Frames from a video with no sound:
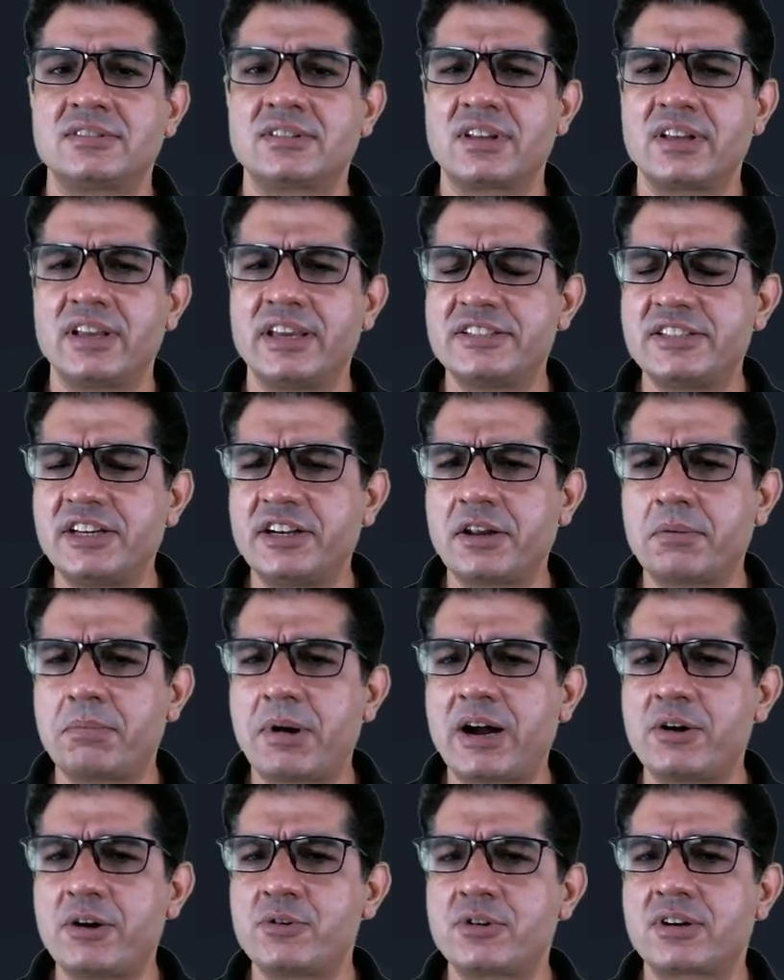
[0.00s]
is it
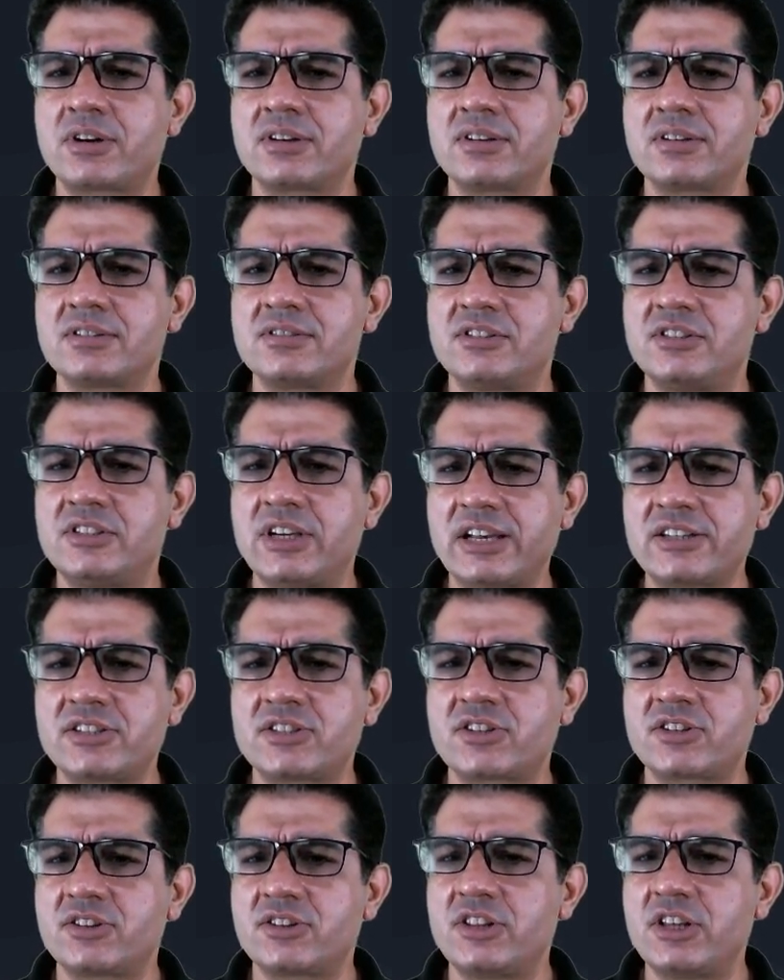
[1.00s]
about
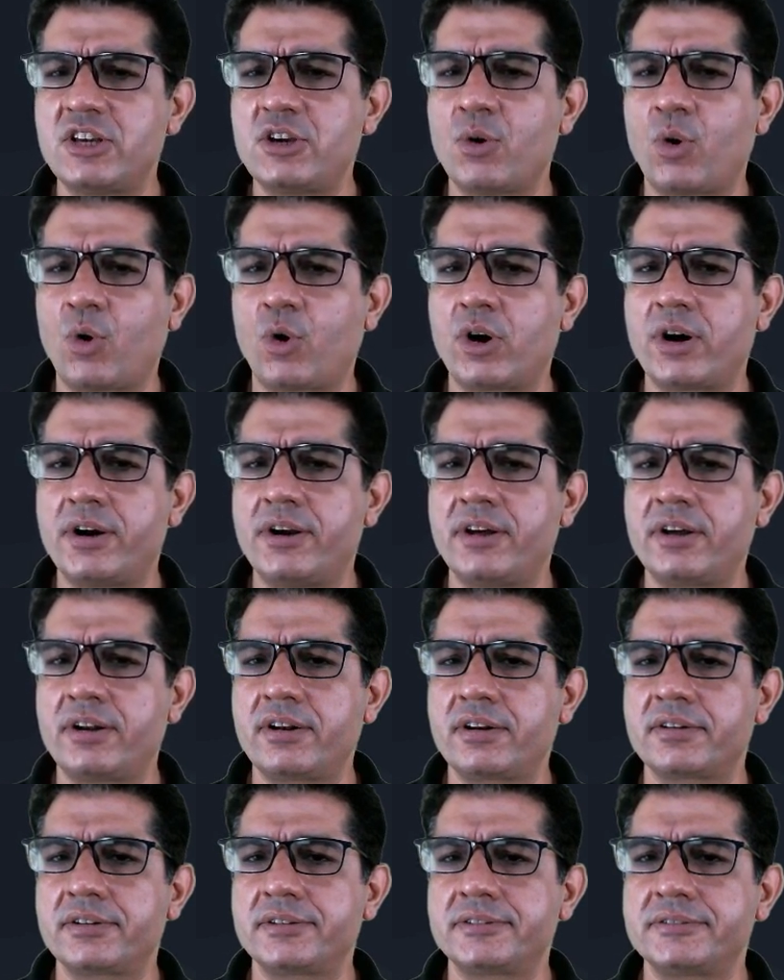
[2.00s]
just the order
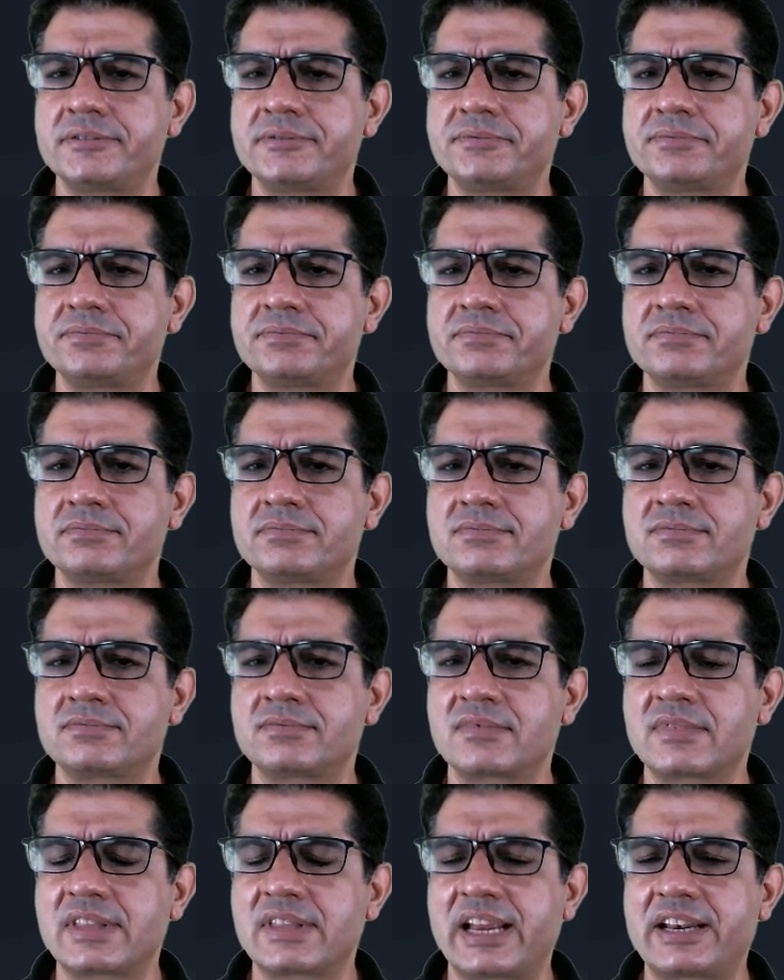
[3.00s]

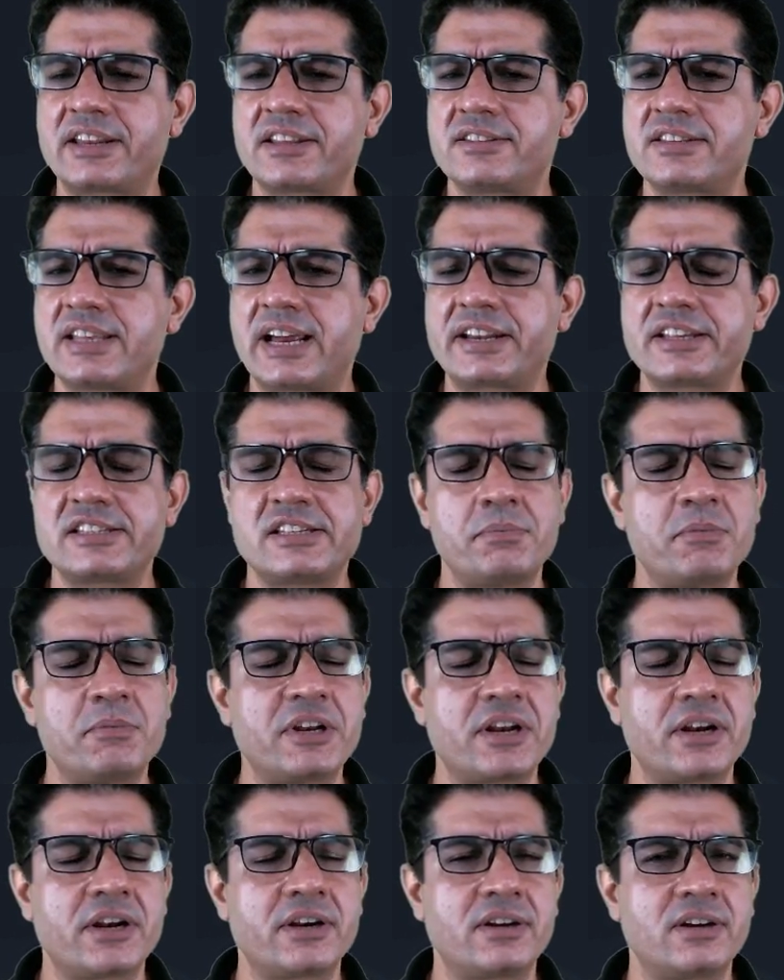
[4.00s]
that is
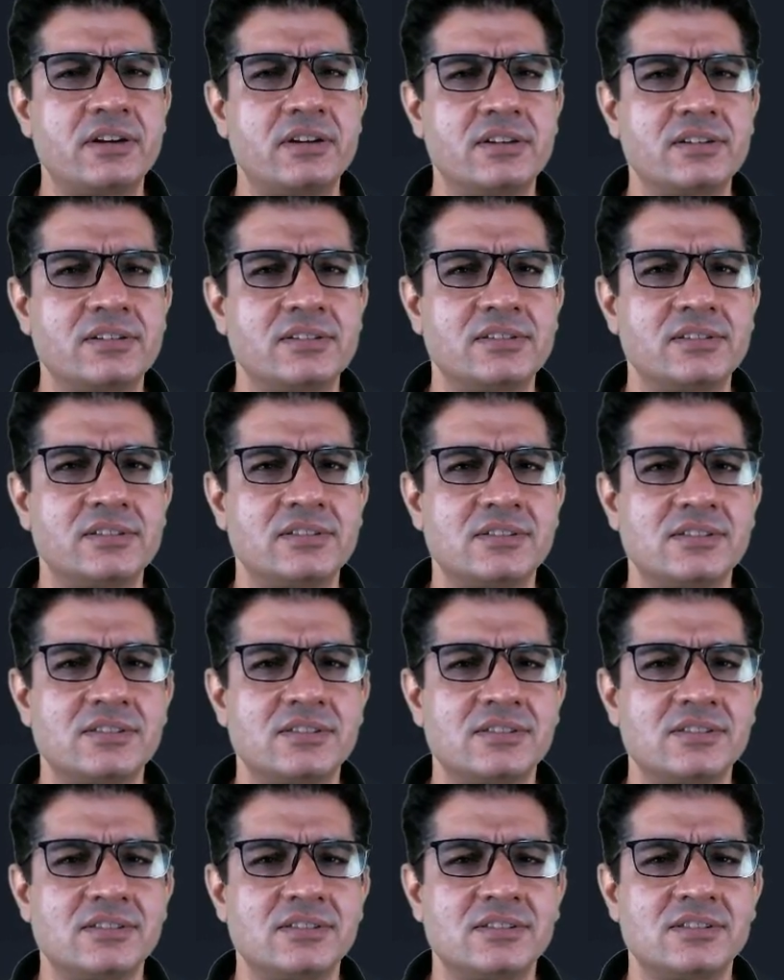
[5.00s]
imitated?
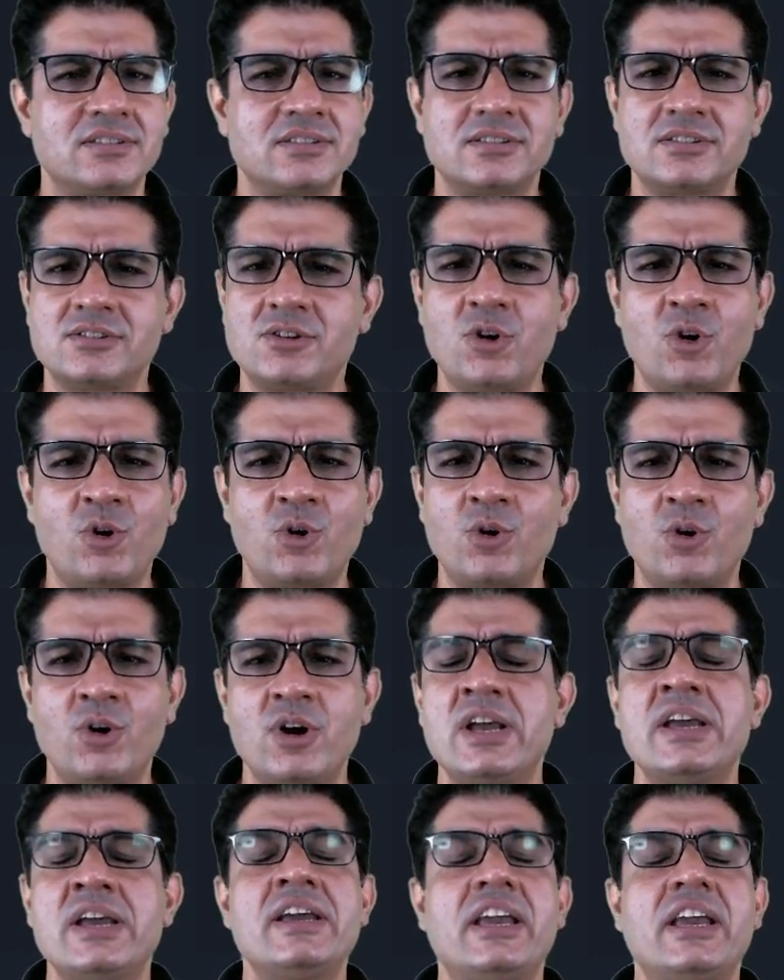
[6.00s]
No.
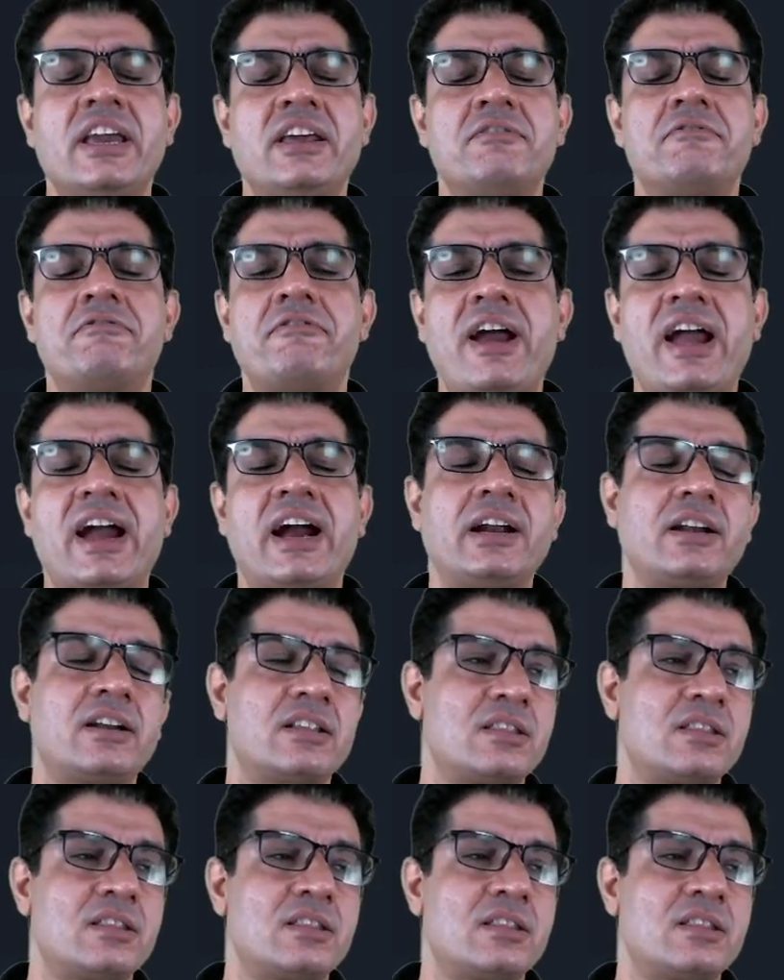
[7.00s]
In fact,